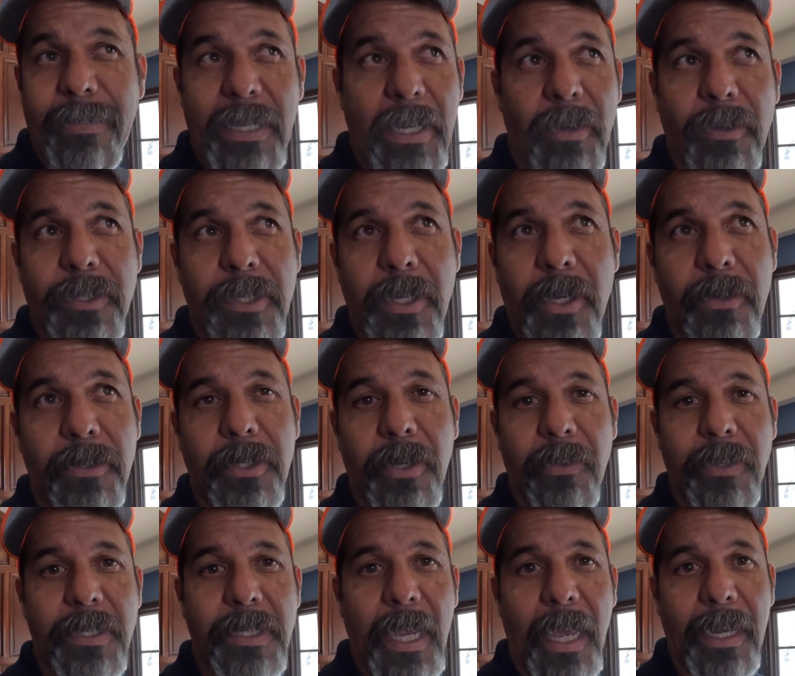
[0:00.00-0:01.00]
years and years ago
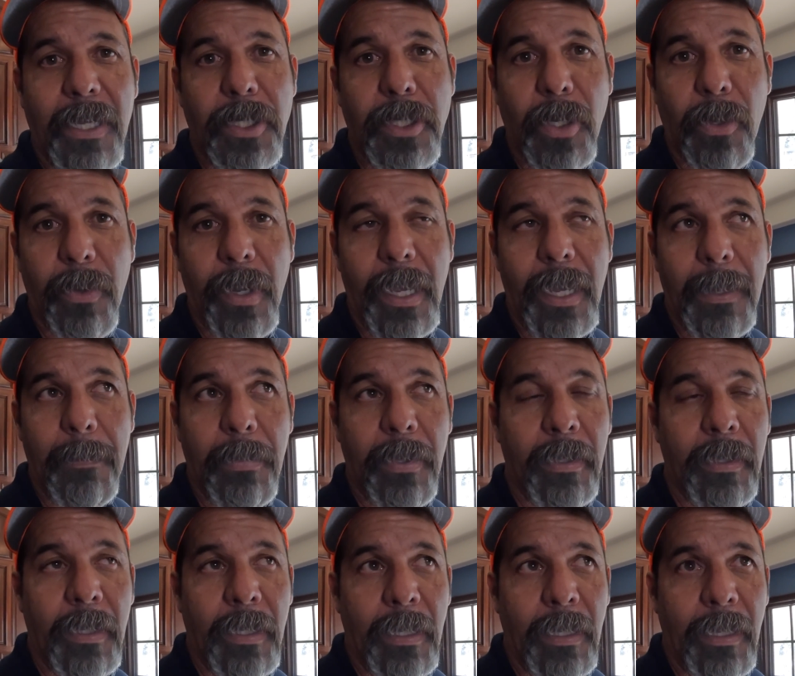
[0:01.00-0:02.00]
these kind of showed
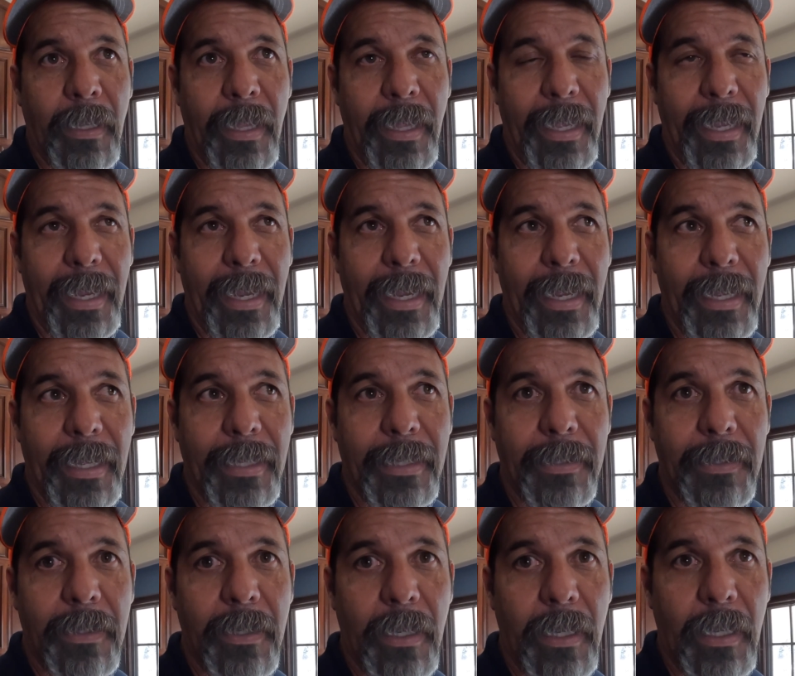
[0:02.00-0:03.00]
up
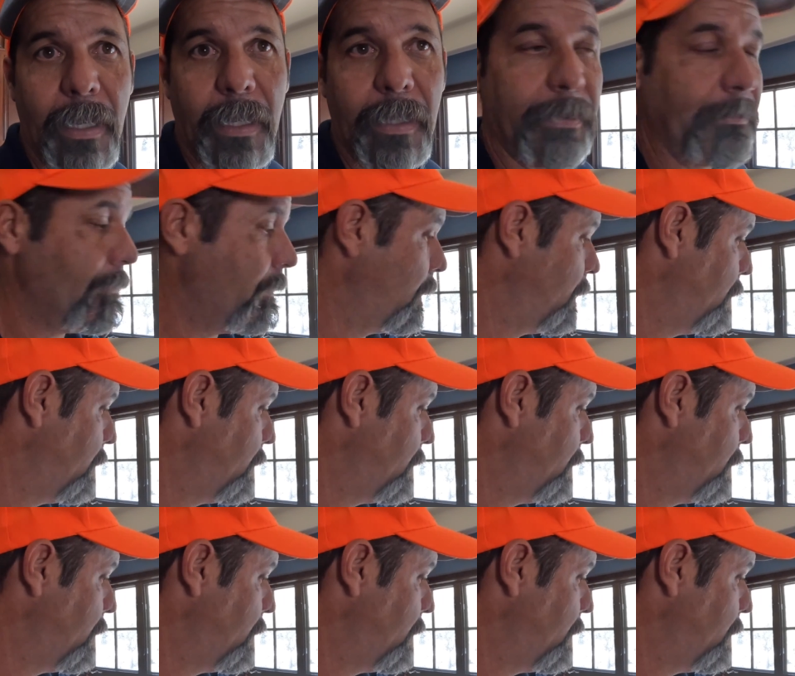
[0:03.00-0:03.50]
and uh,